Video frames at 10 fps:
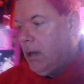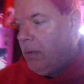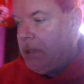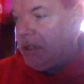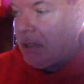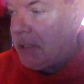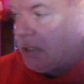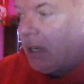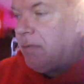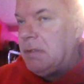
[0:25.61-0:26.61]
We just had a
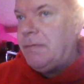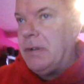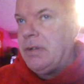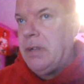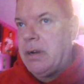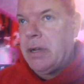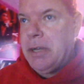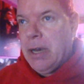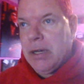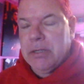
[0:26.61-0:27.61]
salad for dinner, and
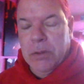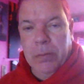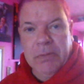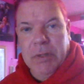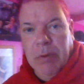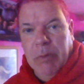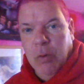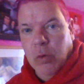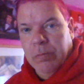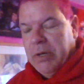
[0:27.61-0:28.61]
he had some of my
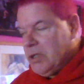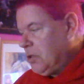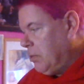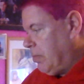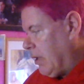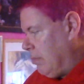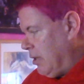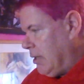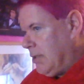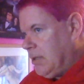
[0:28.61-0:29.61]
homemade soup that I
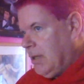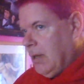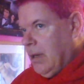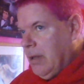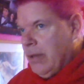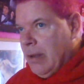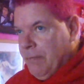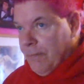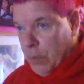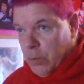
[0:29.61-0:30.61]
made. That I
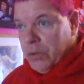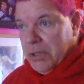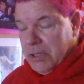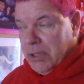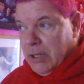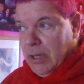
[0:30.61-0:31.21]
froze,